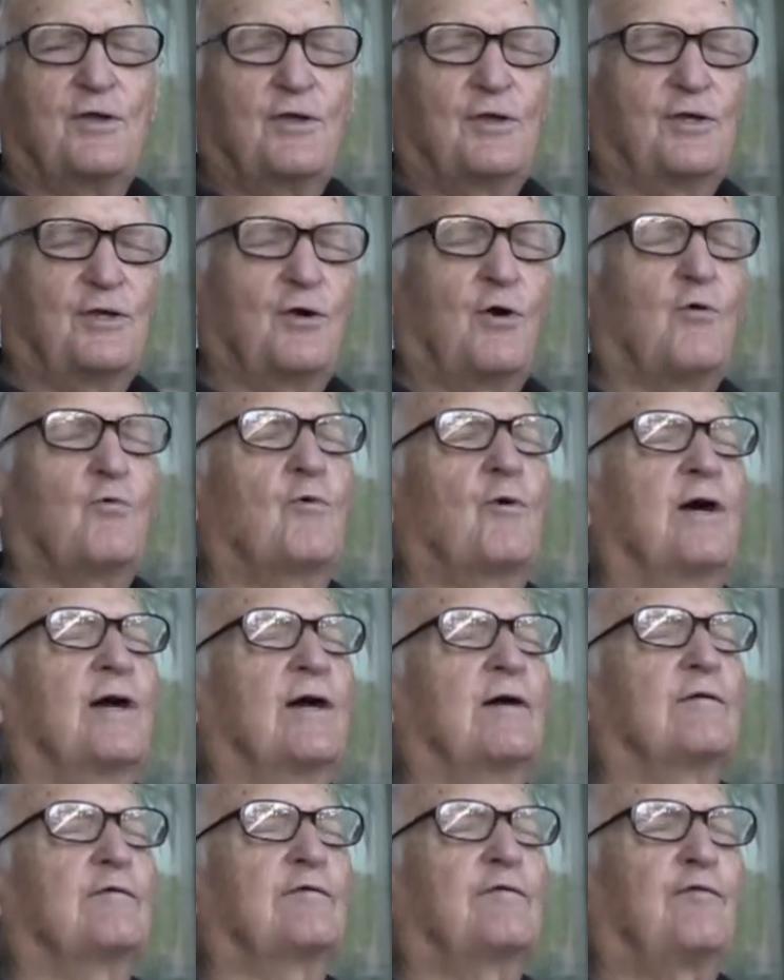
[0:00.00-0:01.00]
You don't
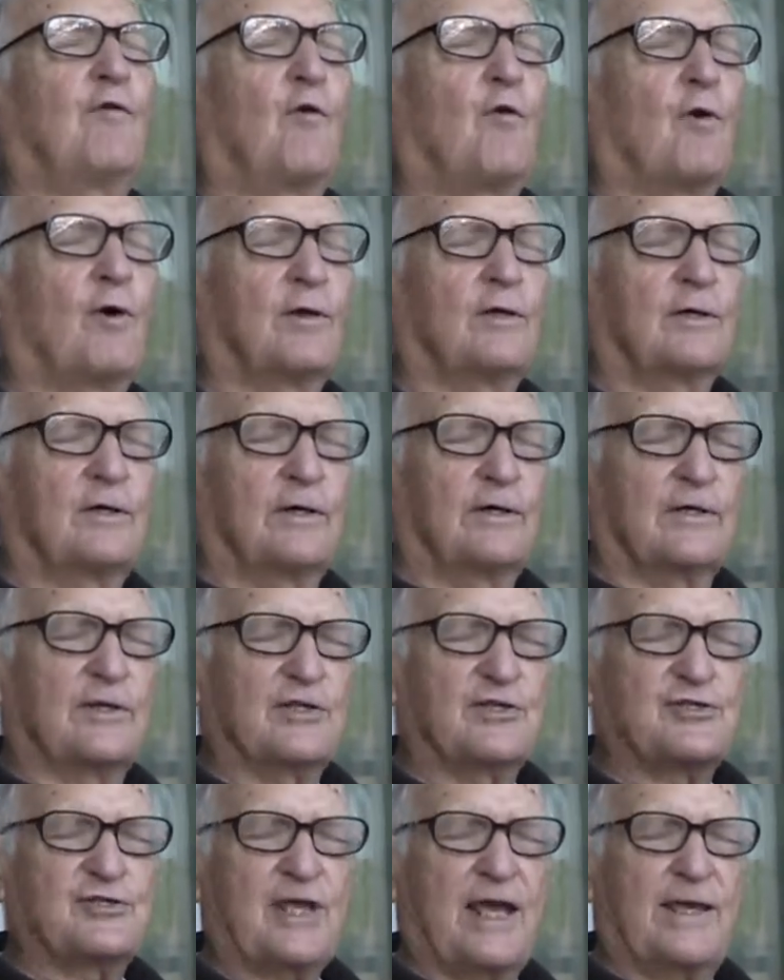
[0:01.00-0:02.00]
wear 4 of
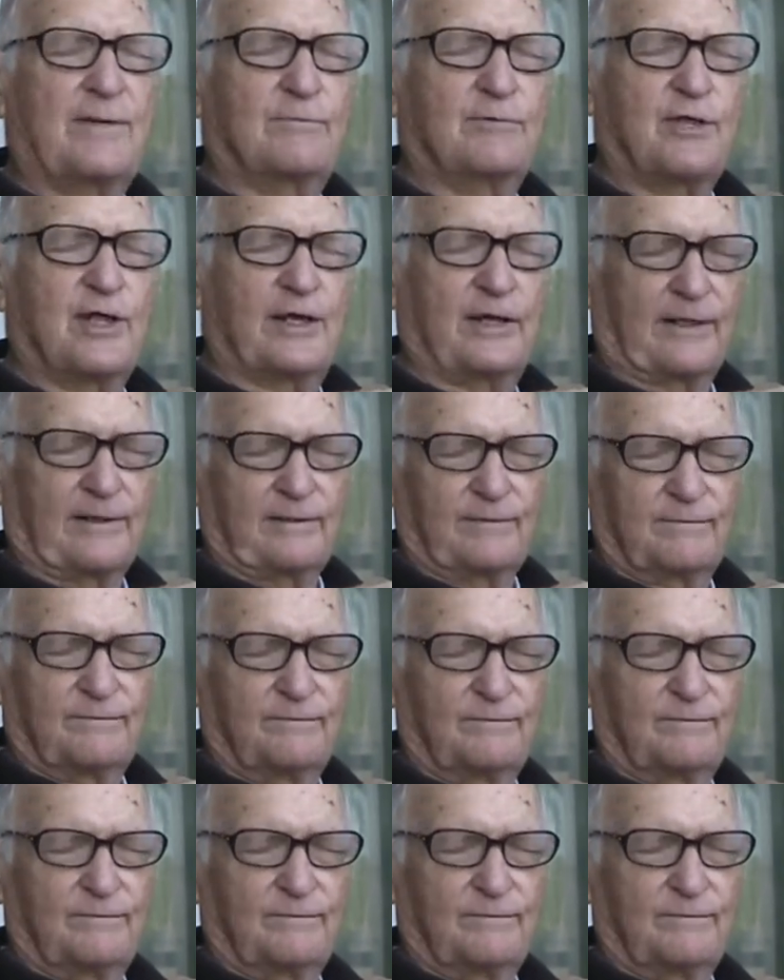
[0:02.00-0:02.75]
the same thing.